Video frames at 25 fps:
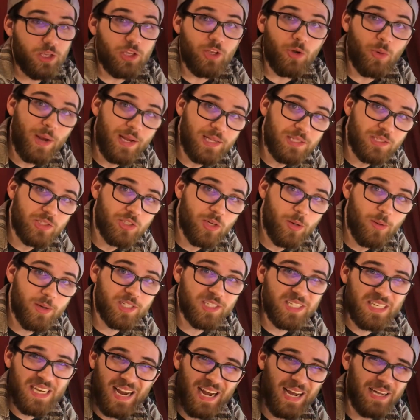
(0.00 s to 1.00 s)
you ate so
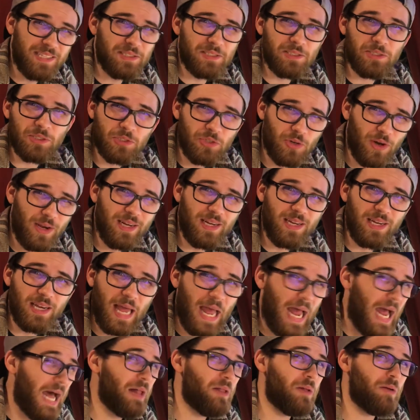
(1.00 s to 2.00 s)
much
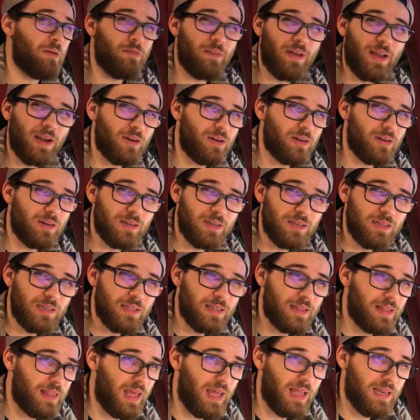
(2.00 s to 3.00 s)
concentrated aloe vera
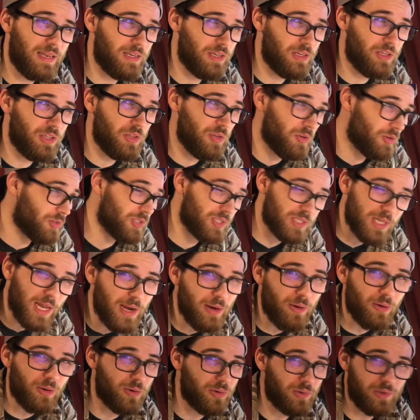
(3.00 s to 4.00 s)
that you're
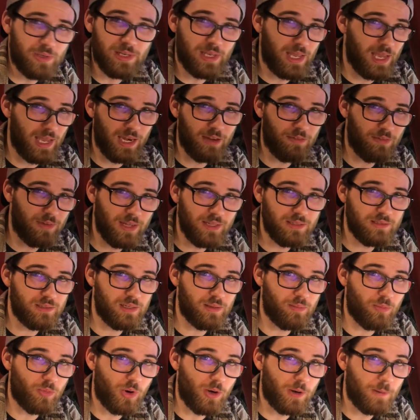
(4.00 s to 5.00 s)
sterile. You can't have kids
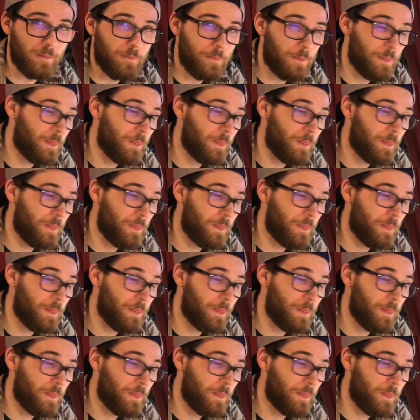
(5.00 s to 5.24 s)
anymore.